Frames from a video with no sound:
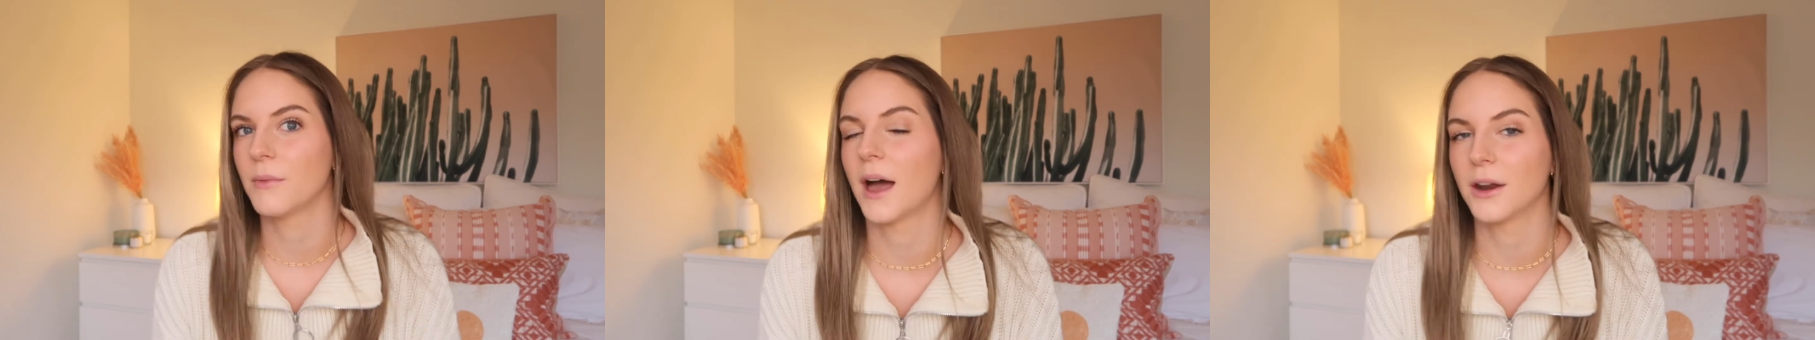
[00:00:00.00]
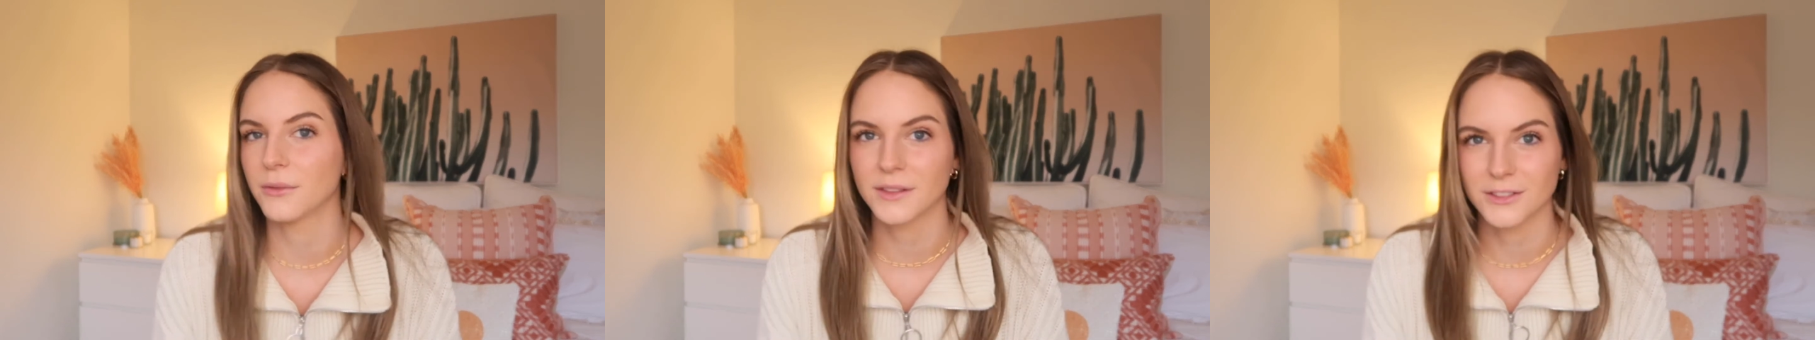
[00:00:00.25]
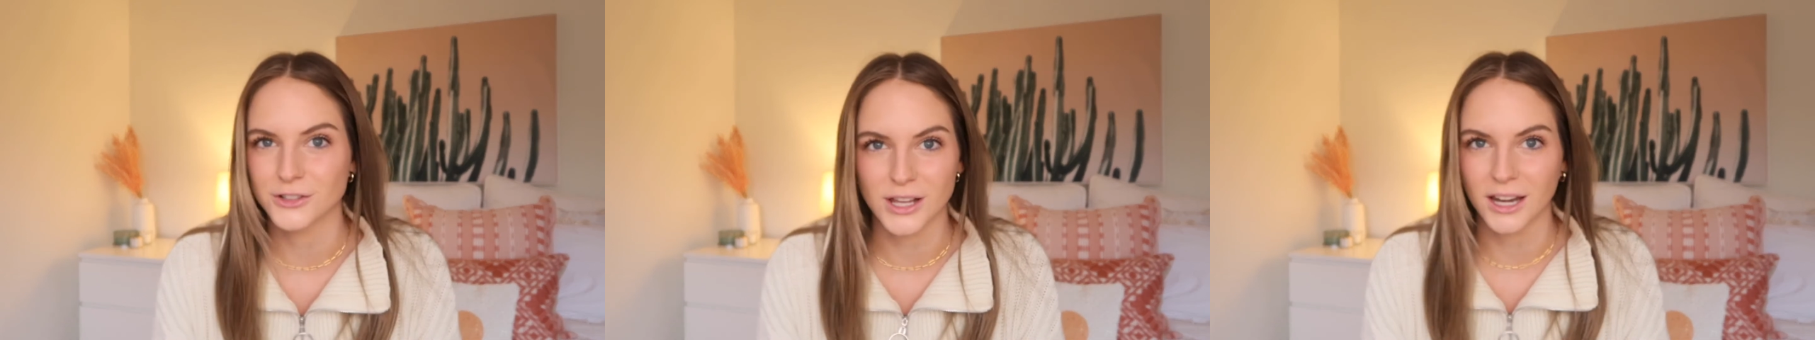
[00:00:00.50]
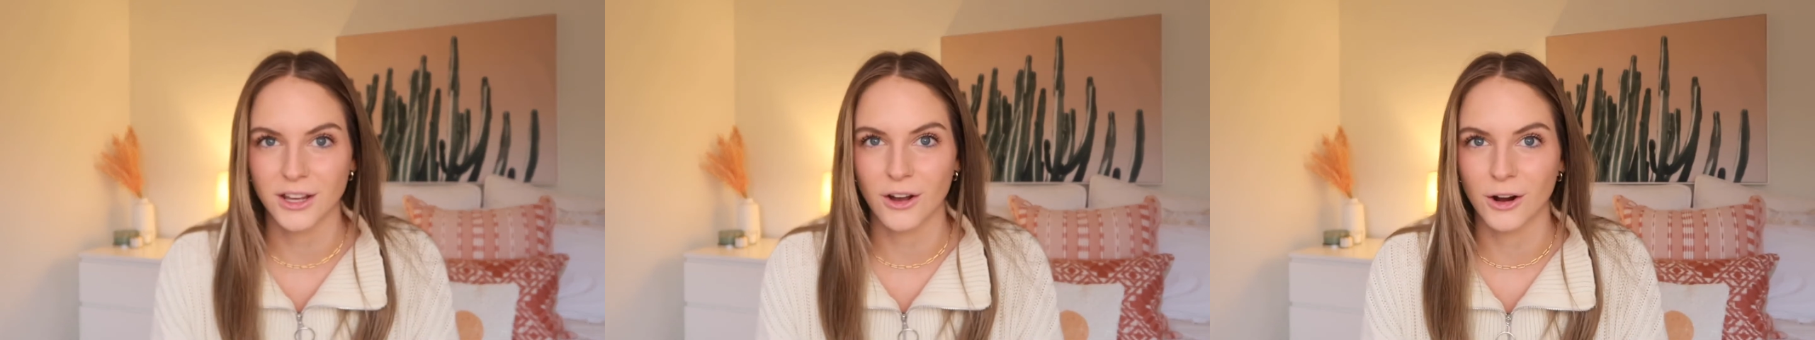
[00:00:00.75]
I don't think there's
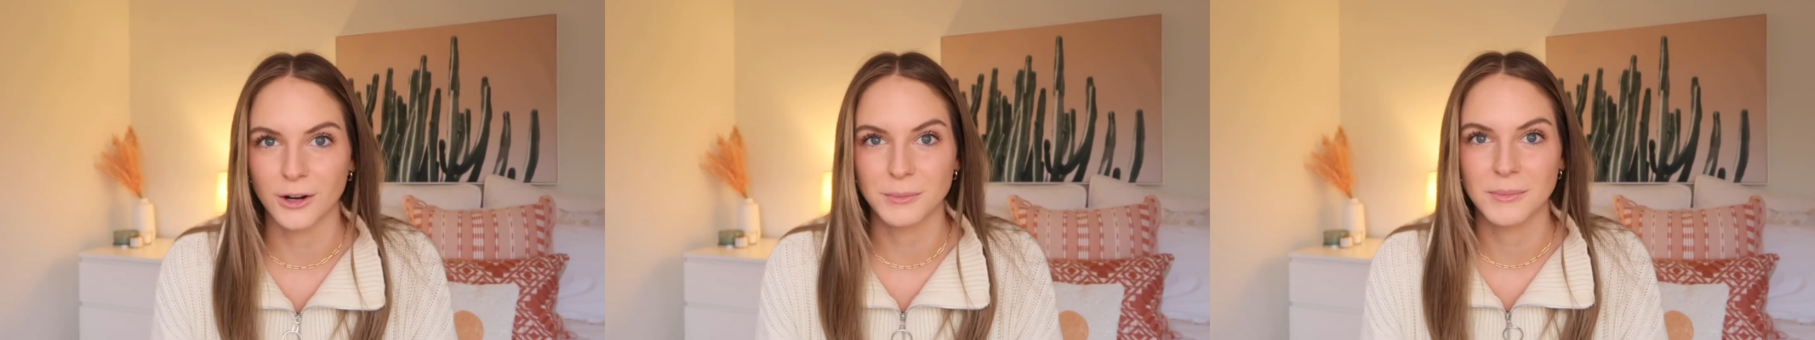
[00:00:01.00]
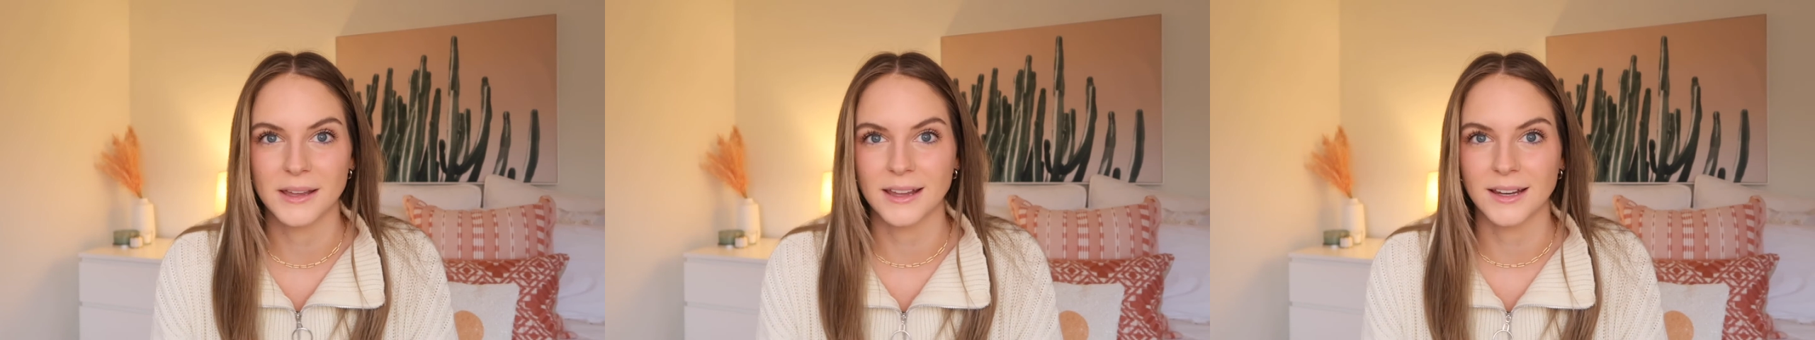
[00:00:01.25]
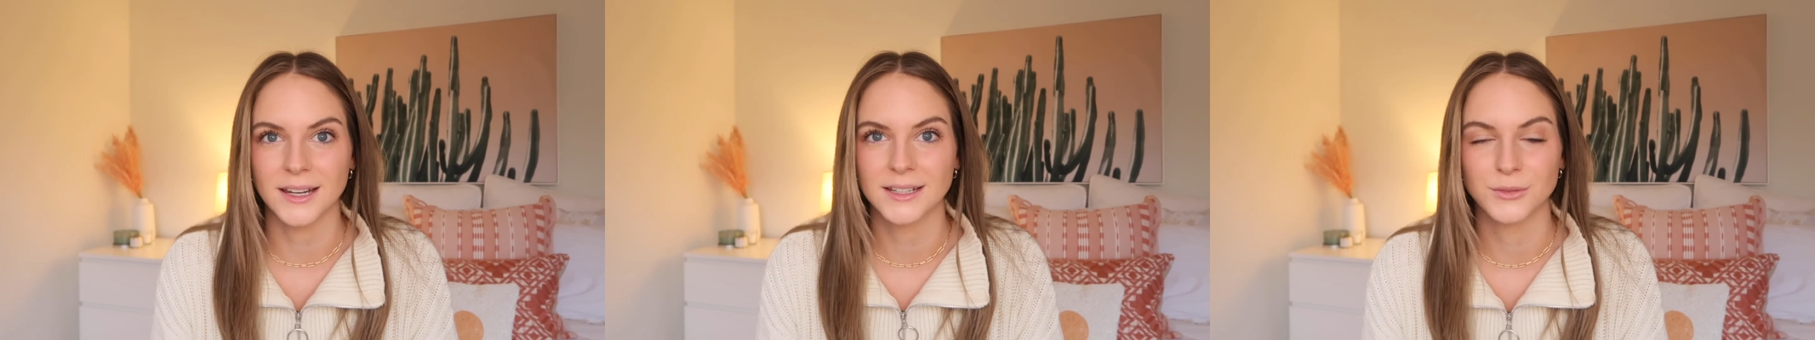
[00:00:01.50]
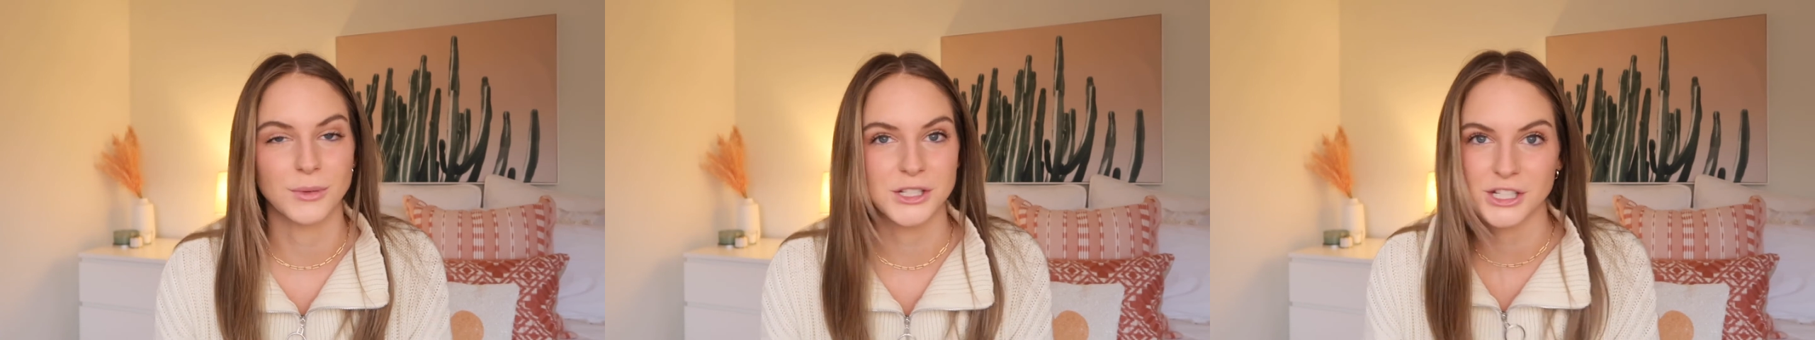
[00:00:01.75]
any harm in
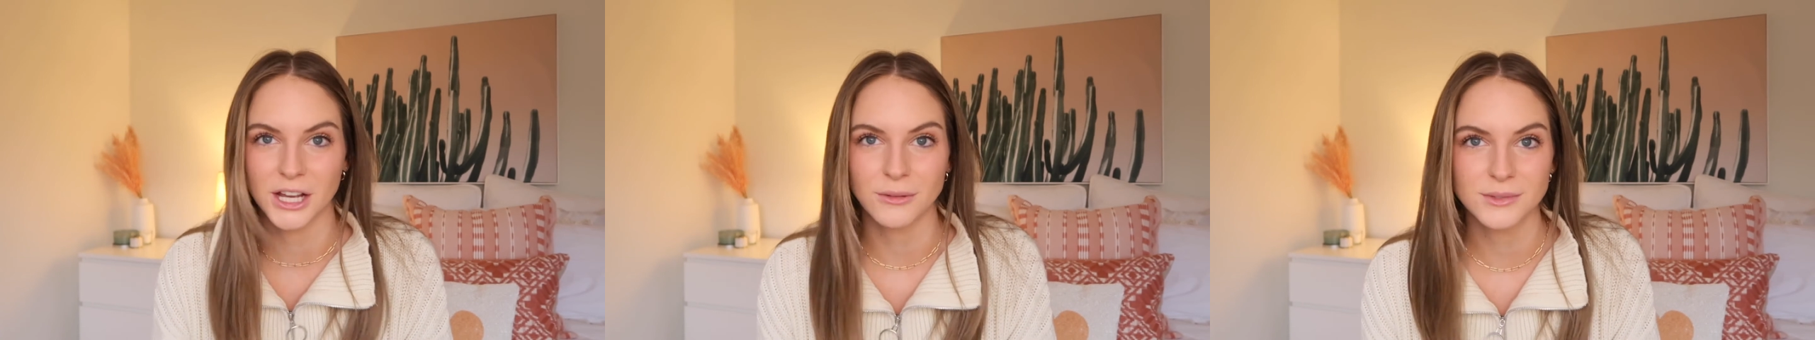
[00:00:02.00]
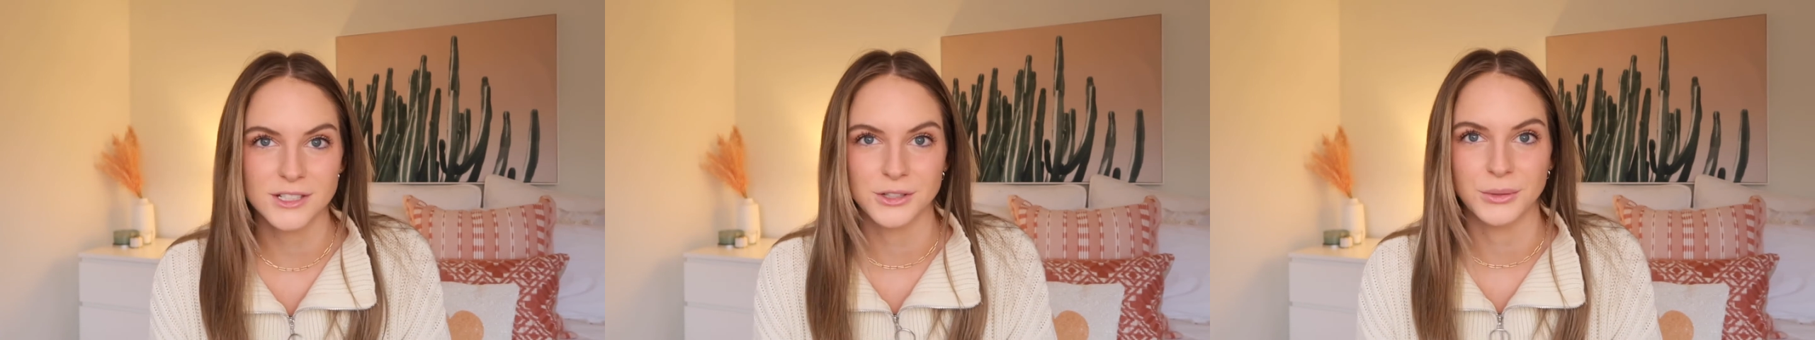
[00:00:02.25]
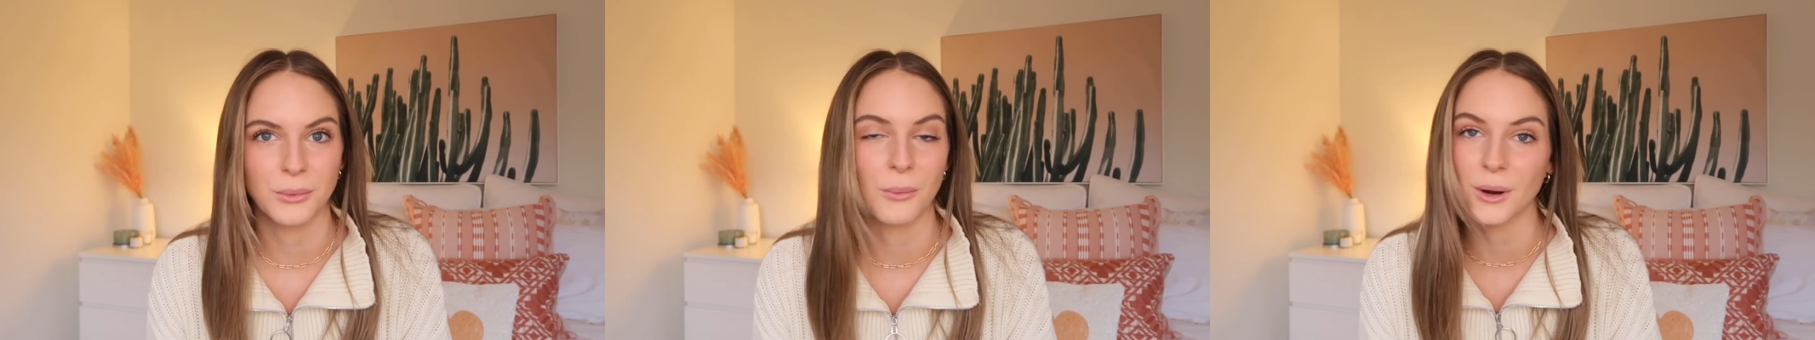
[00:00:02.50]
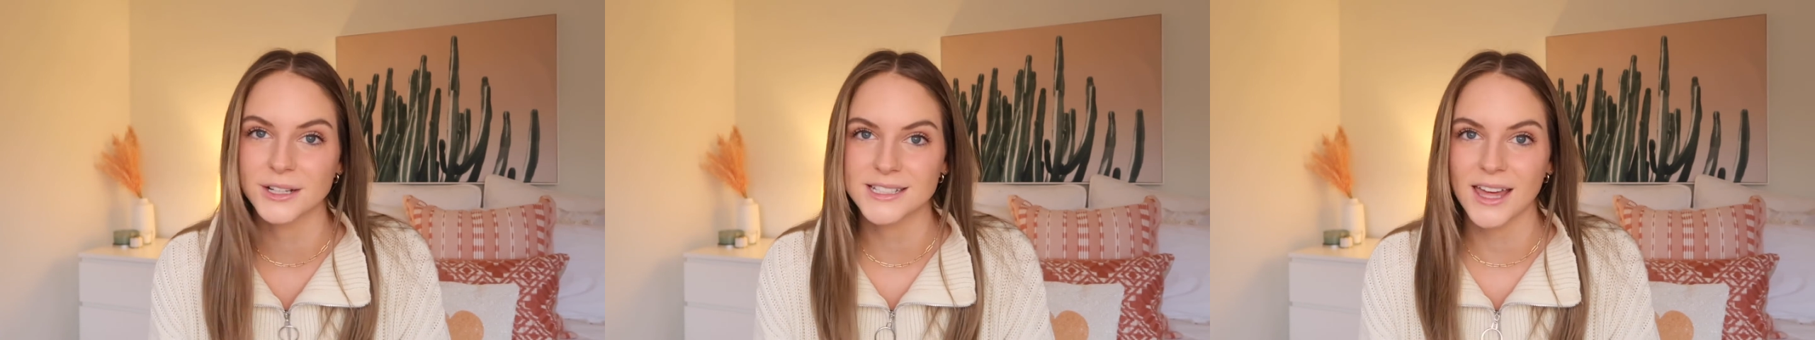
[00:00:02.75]
reaching out to
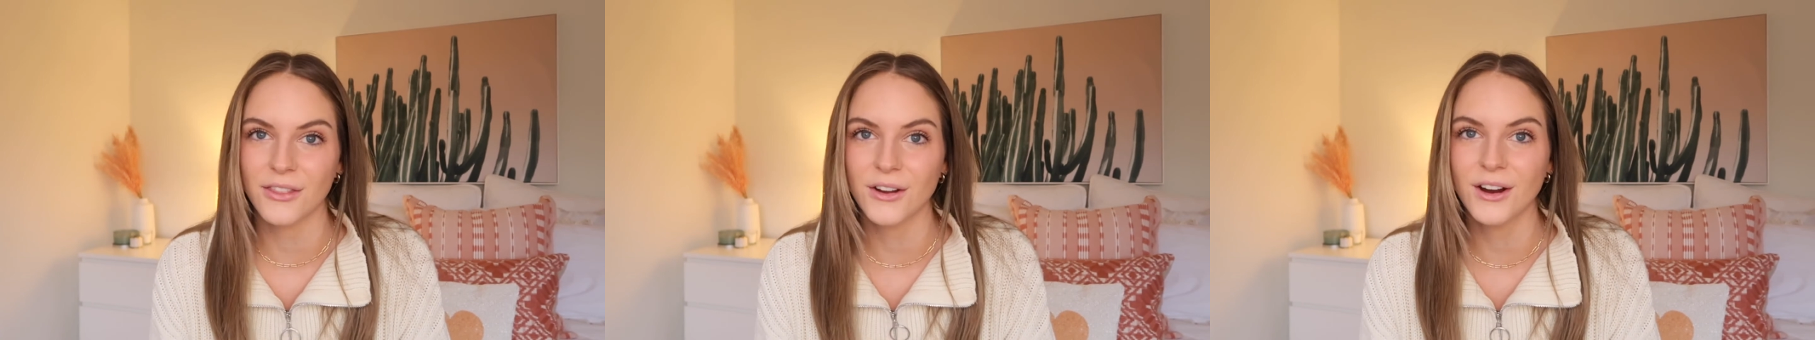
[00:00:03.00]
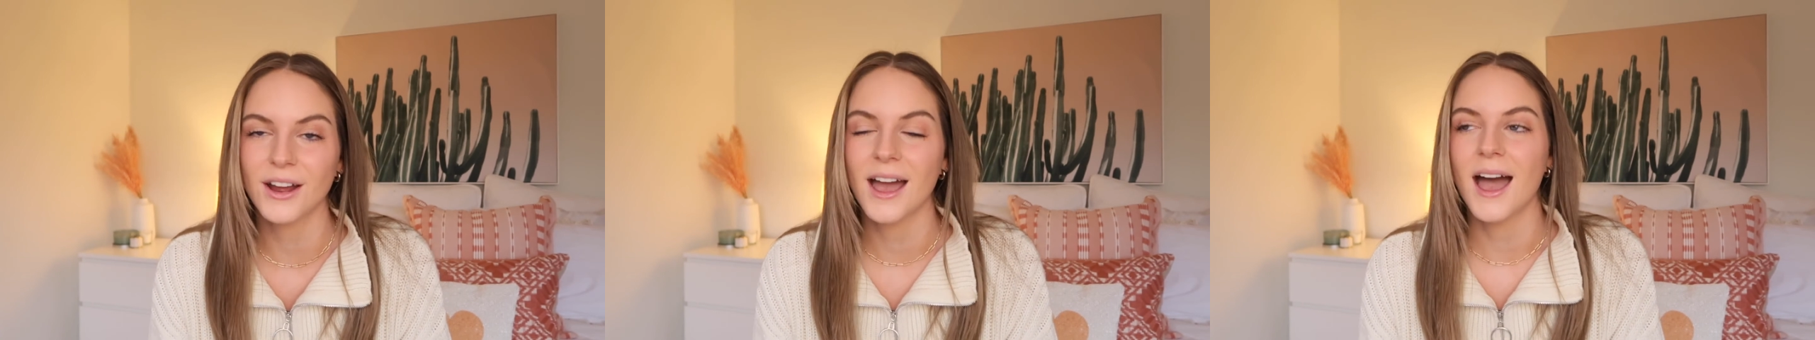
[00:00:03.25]
work together.